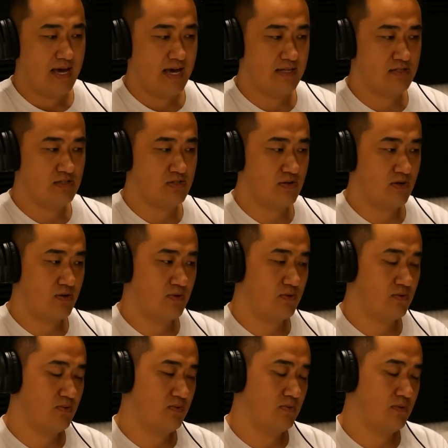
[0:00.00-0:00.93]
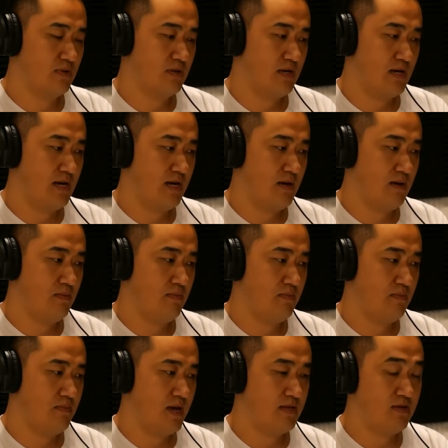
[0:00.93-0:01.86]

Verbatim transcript: And so, um,